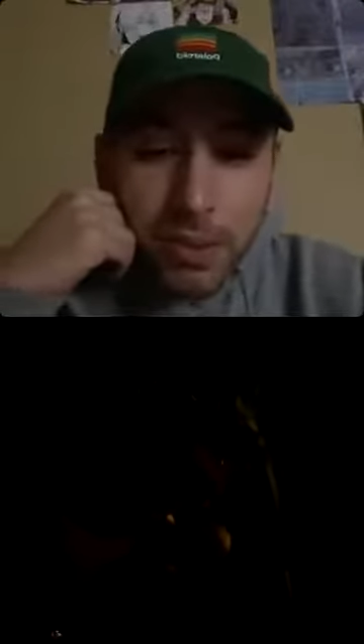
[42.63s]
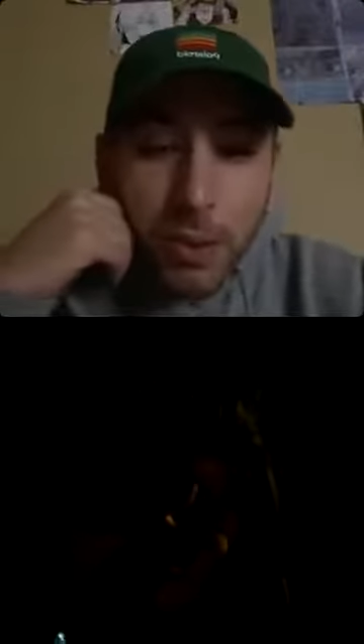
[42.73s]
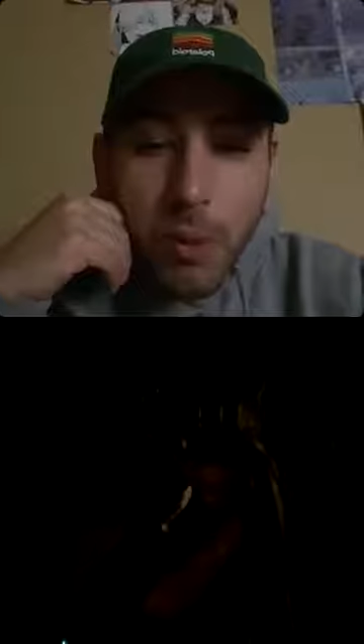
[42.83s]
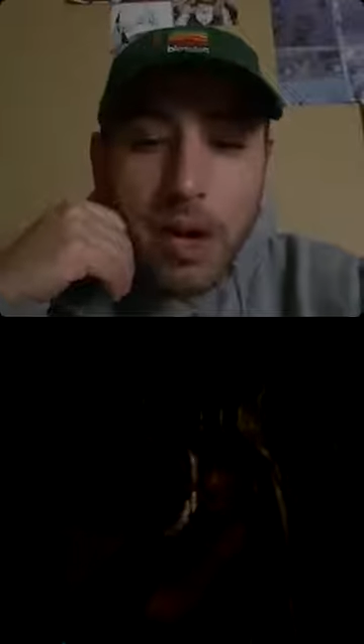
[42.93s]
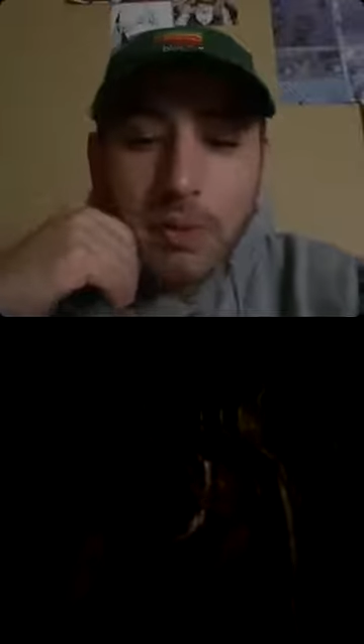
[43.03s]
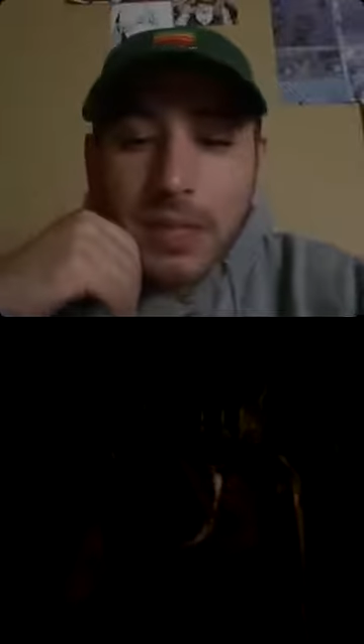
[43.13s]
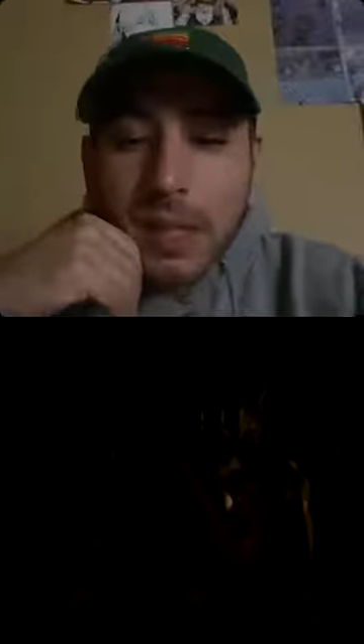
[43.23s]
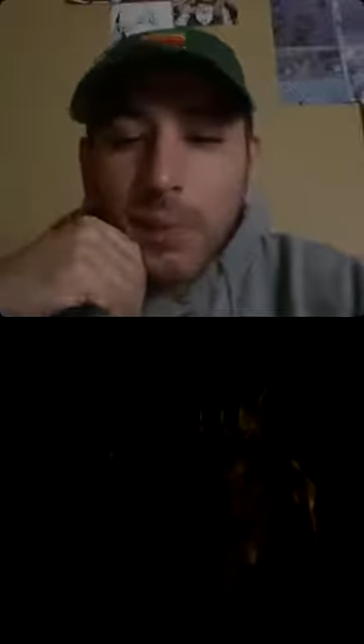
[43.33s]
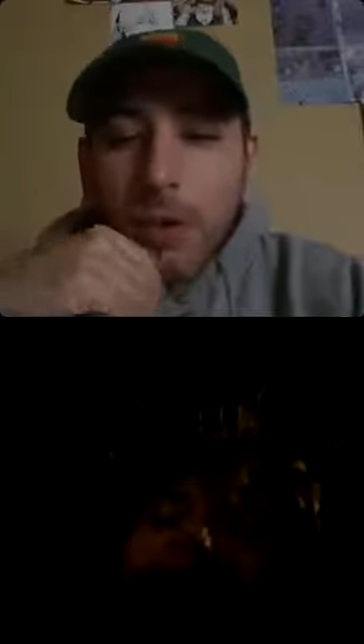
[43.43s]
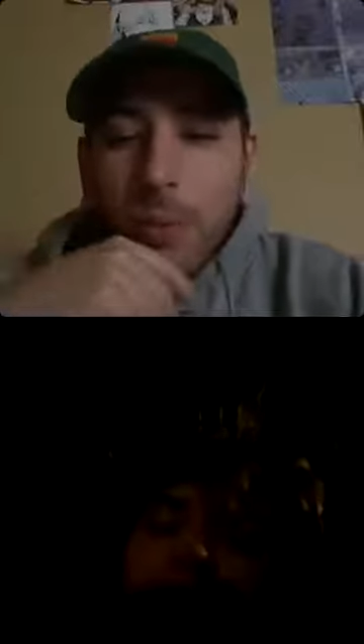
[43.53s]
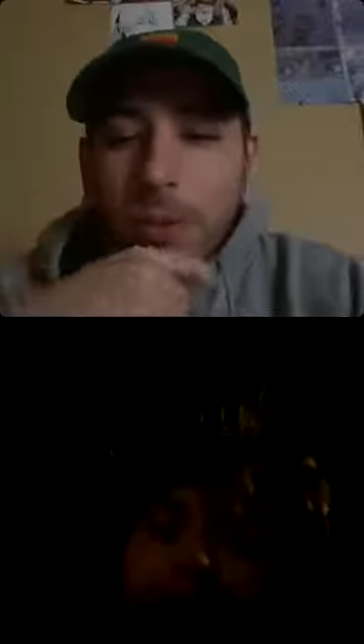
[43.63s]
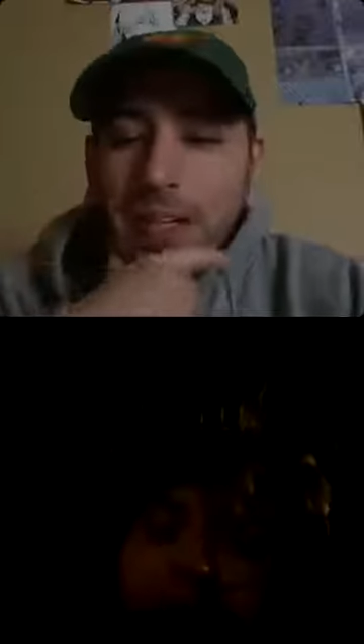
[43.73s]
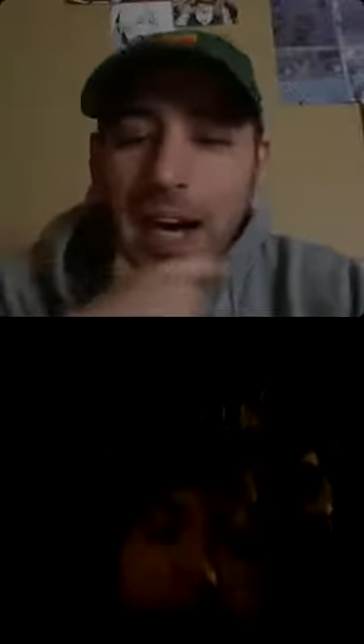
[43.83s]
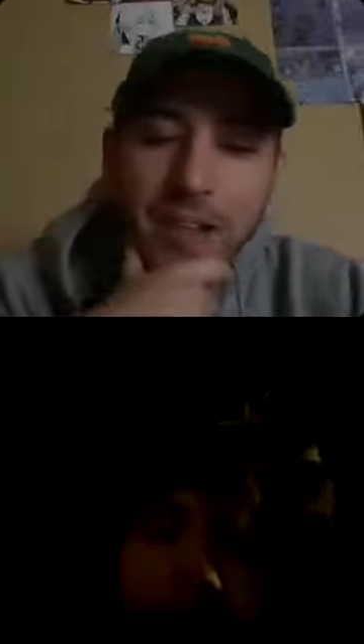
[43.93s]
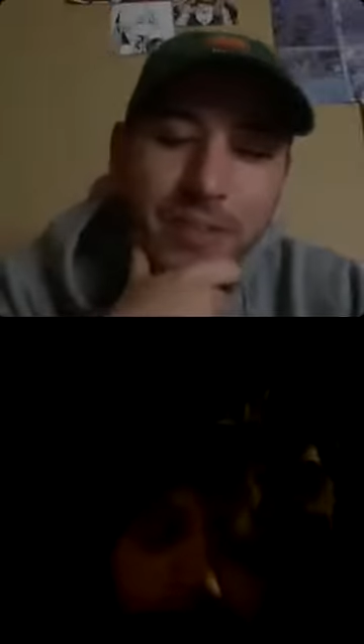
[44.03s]
a while now, bro. But
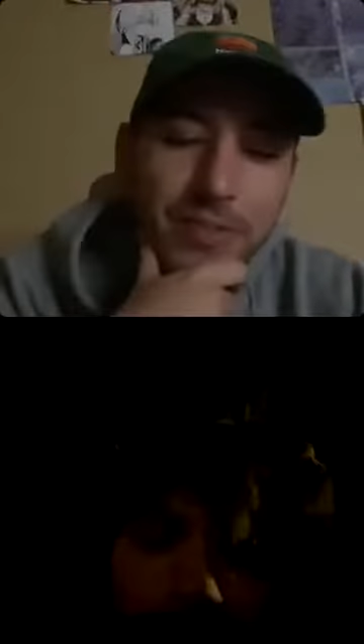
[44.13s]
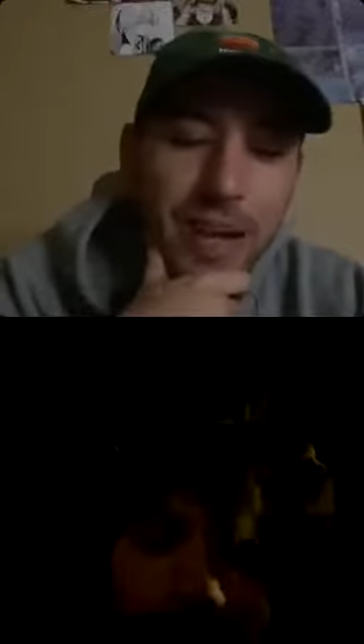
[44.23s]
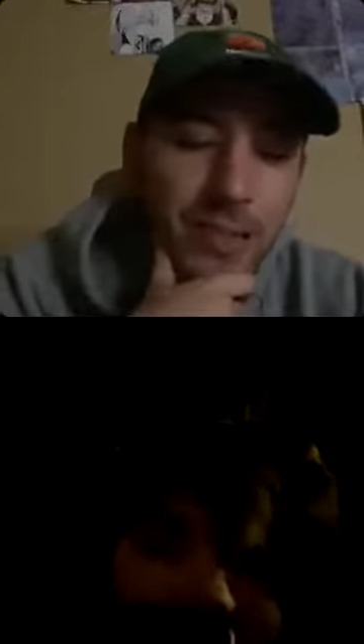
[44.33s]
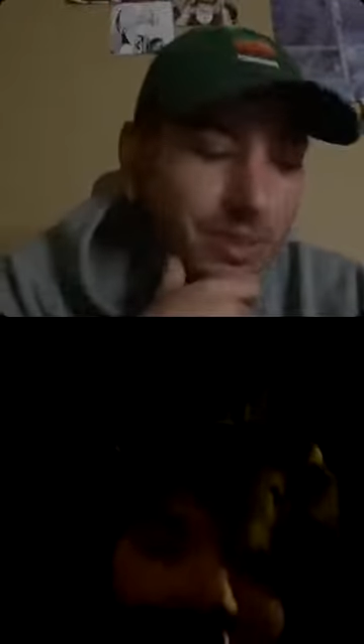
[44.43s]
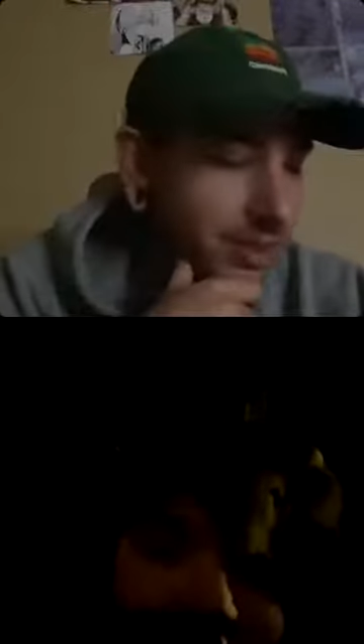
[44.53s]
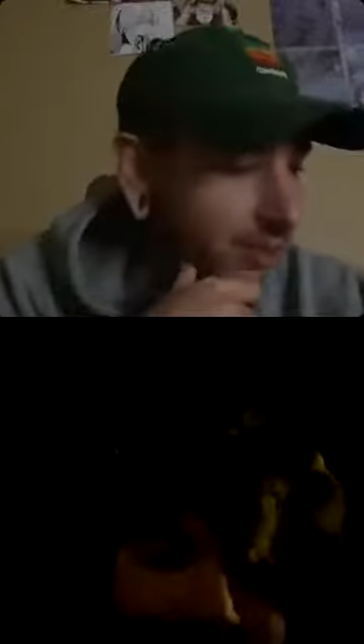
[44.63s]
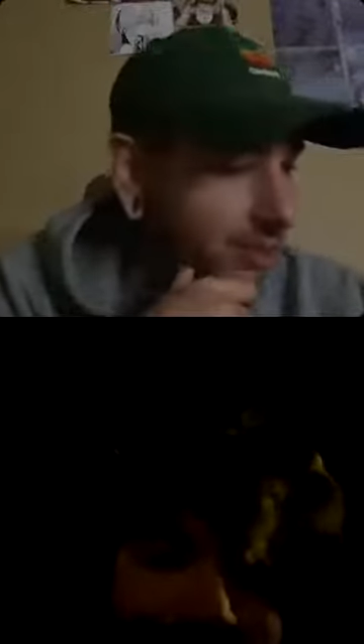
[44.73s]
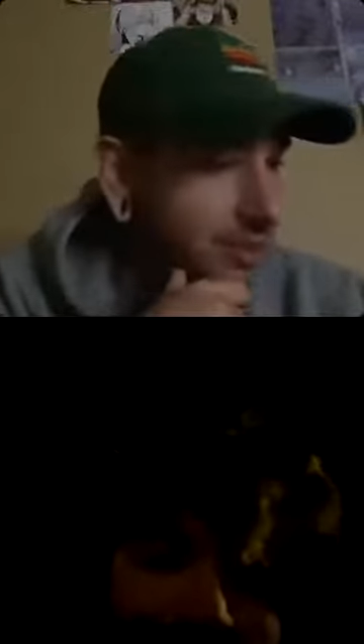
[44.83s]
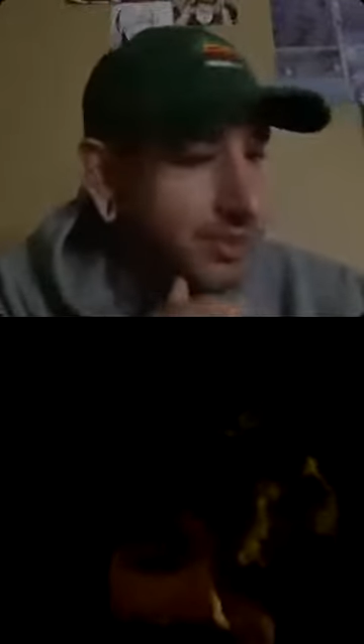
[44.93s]
how are the vibes doing?